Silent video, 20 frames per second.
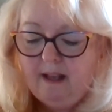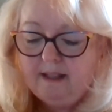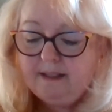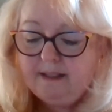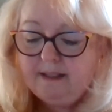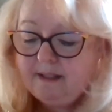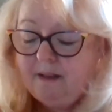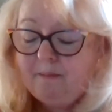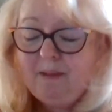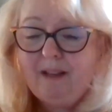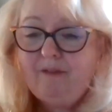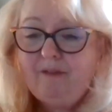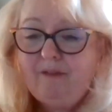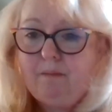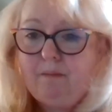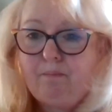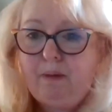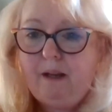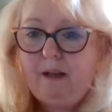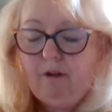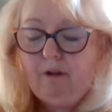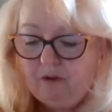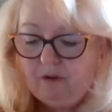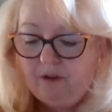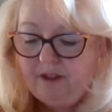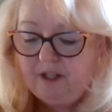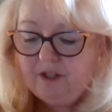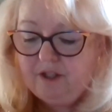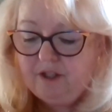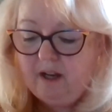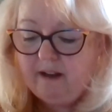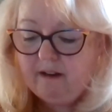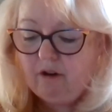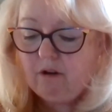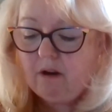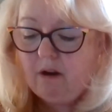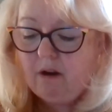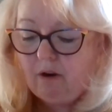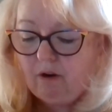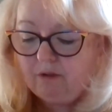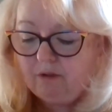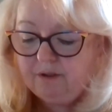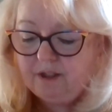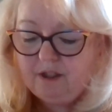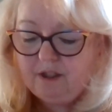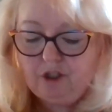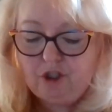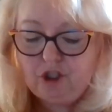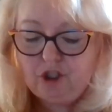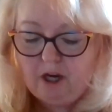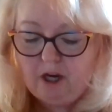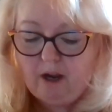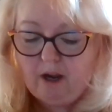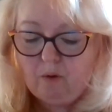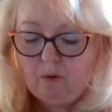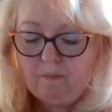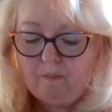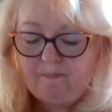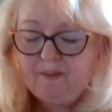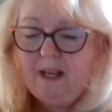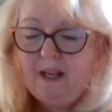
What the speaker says: Some even appeared on the Tucker Carlson show